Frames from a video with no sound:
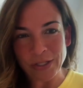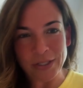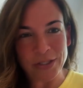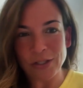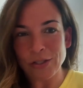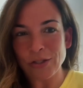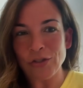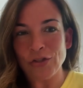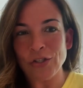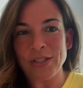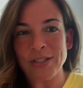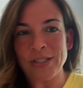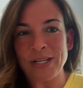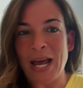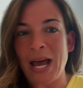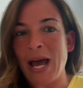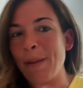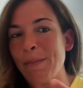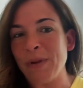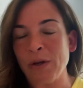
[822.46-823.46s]
It doesn't just
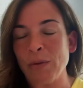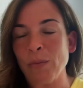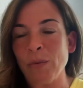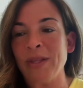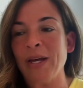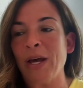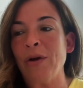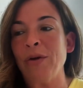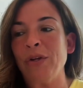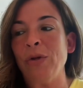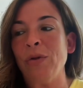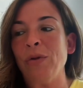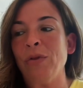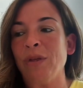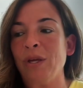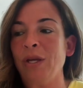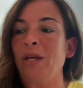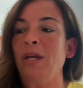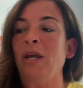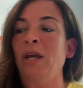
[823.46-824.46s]
happen without you
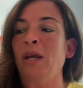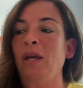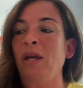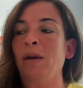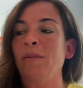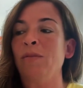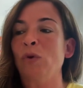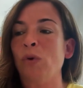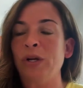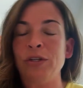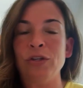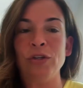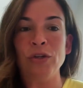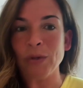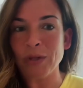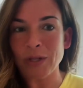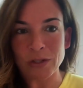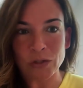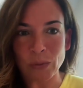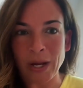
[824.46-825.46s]
thinking, I'm going to
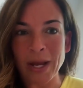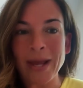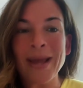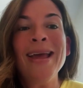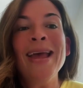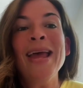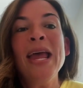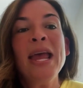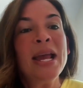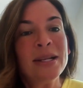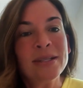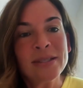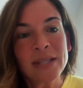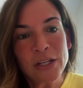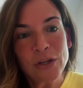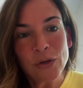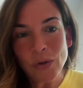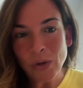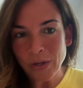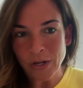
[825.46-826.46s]
do it this way. It's
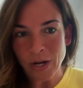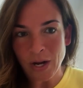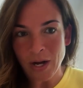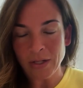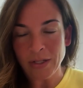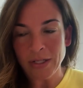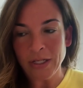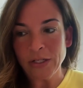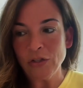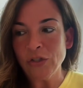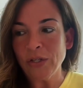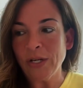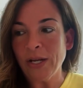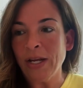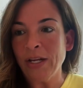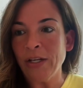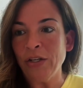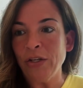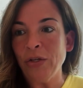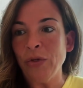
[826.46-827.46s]
like you go to college
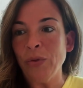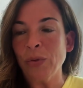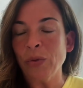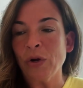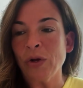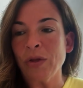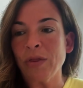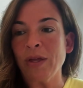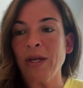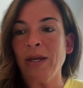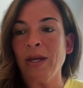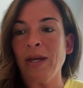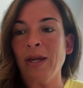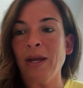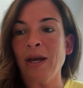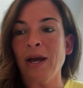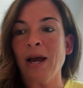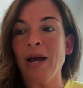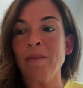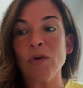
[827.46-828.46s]
and you are
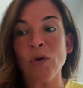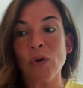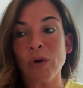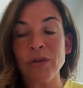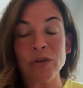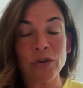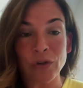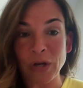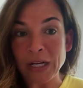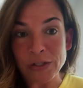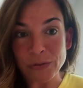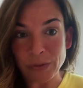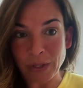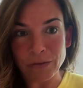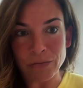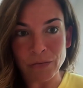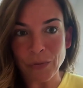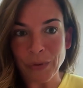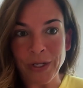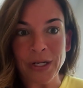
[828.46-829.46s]
thinking, I'm going to
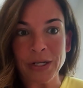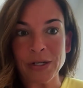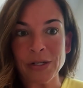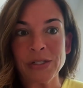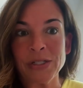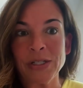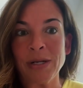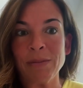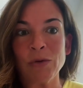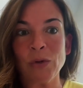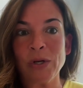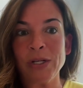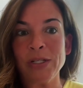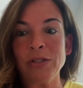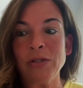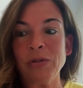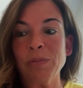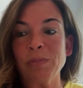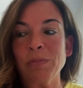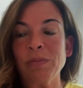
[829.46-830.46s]
graduate in 4 years and I'm going
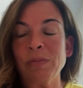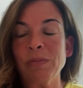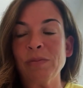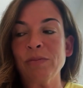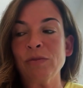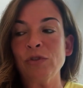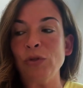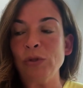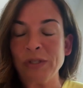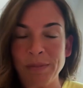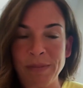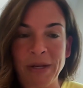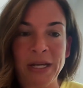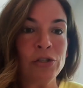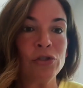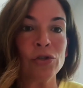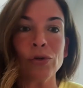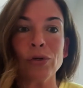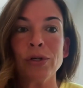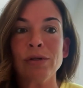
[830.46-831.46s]
to choose a
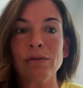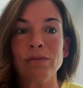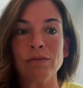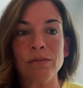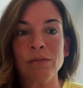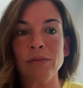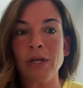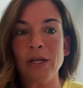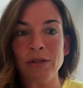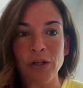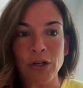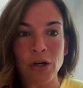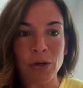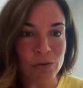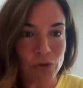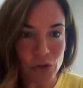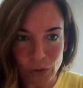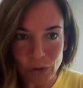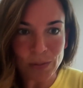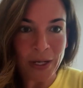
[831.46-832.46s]
major
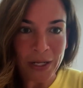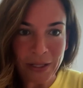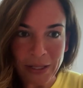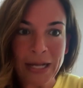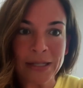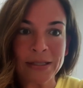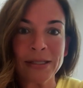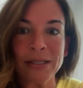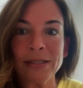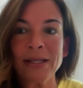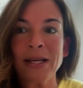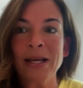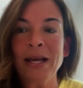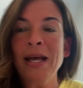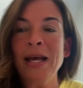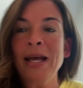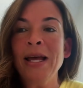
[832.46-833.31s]
and choose my classes.